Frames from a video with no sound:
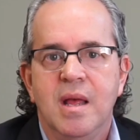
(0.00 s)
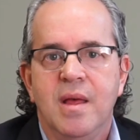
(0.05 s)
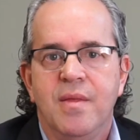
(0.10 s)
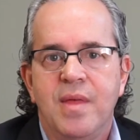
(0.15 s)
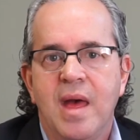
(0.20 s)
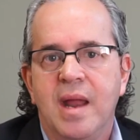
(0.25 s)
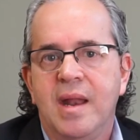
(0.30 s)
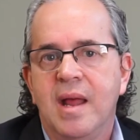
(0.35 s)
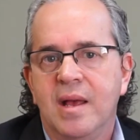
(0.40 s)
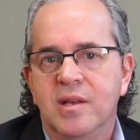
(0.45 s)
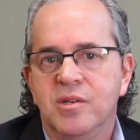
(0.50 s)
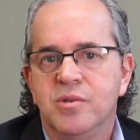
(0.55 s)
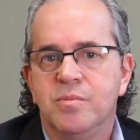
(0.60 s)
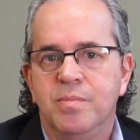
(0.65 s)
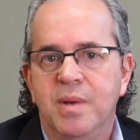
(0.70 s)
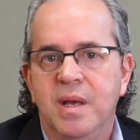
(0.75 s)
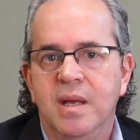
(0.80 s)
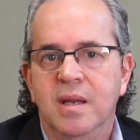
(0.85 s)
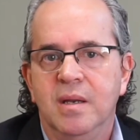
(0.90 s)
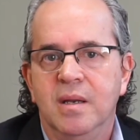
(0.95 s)
that has
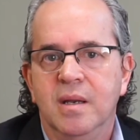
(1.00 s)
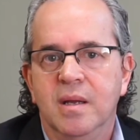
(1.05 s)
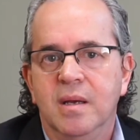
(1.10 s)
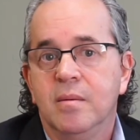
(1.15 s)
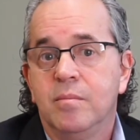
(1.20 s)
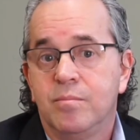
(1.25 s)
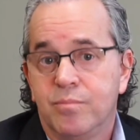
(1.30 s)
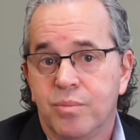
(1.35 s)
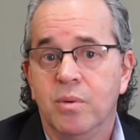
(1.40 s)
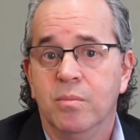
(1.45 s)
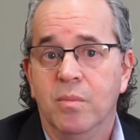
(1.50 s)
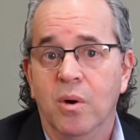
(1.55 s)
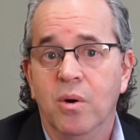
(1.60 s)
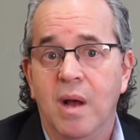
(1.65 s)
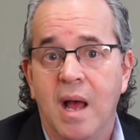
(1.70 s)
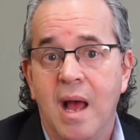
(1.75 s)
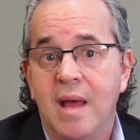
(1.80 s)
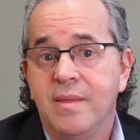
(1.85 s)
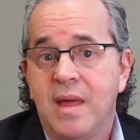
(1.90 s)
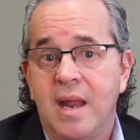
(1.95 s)
been
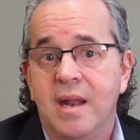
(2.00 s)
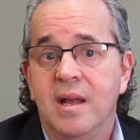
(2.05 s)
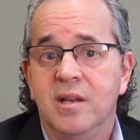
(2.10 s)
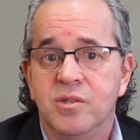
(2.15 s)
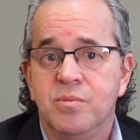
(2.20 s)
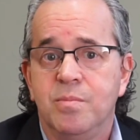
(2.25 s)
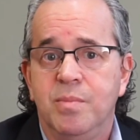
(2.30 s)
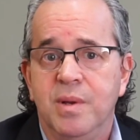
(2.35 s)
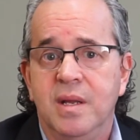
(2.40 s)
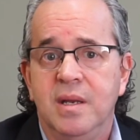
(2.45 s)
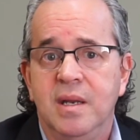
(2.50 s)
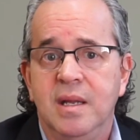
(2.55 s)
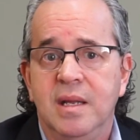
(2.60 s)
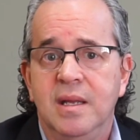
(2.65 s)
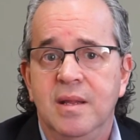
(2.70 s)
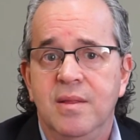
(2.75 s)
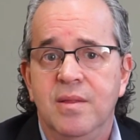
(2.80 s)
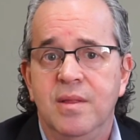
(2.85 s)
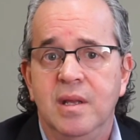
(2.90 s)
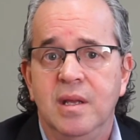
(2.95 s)

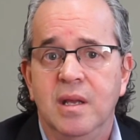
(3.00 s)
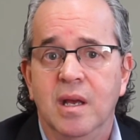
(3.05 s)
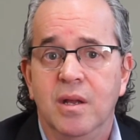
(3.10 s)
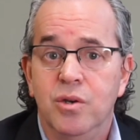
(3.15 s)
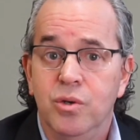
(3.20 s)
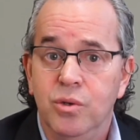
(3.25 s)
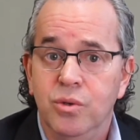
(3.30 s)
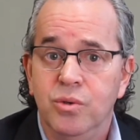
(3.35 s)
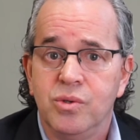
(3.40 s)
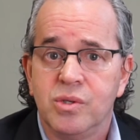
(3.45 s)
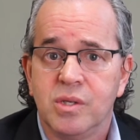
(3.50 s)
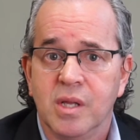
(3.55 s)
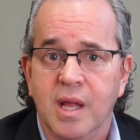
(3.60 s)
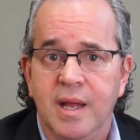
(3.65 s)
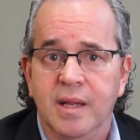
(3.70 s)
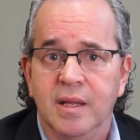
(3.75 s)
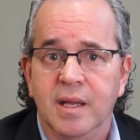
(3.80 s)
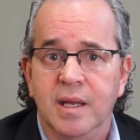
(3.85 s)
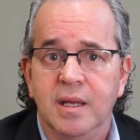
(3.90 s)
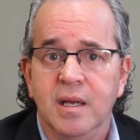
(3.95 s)
in the news
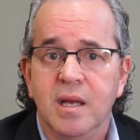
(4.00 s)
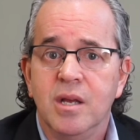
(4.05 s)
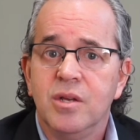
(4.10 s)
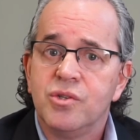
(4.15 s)
lately.